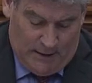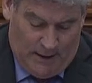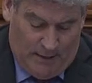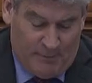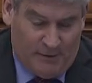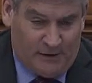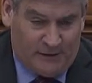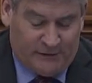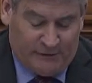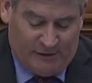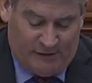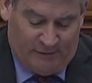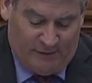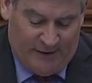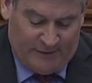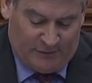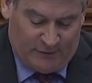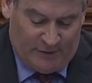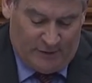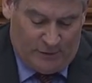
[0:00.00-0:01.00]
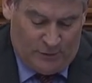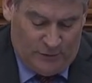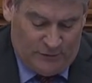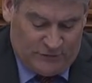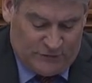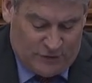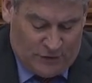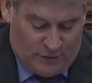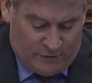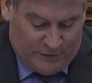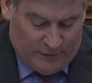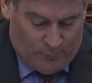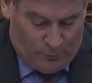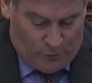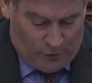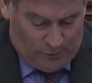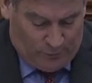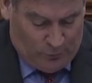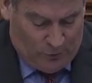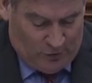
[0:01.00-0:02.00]
a military veteran who served in
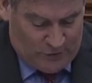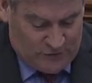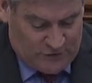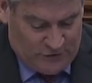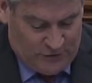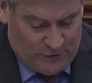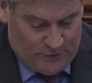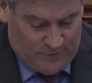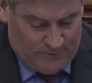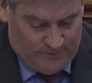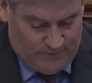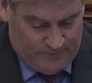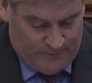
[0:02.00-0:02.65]
World War II.